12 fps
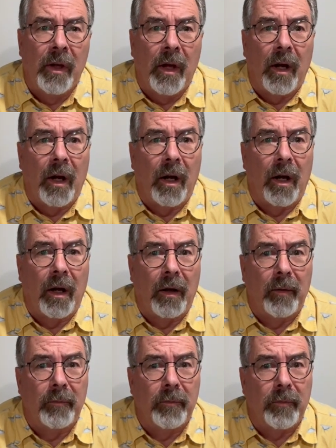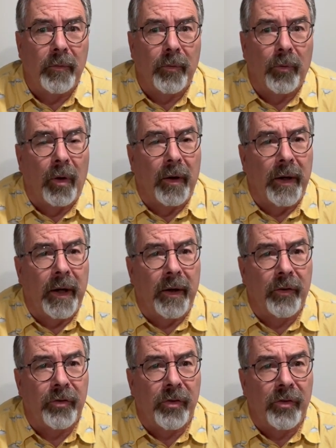Well, it
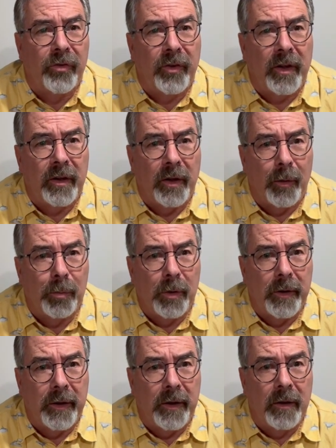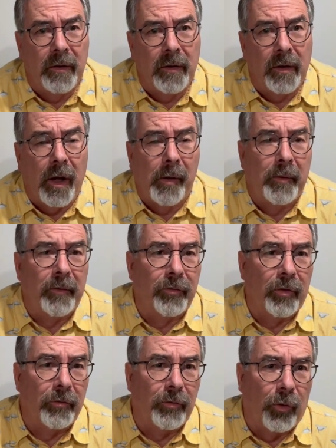has the C doubling coming
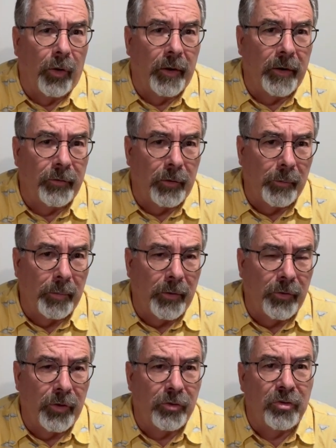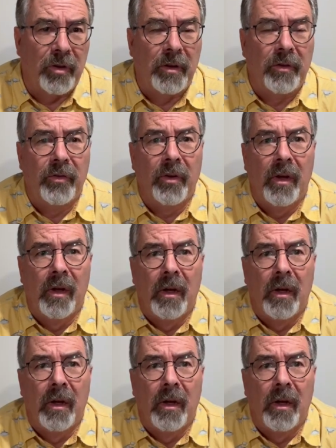from 4 different positions.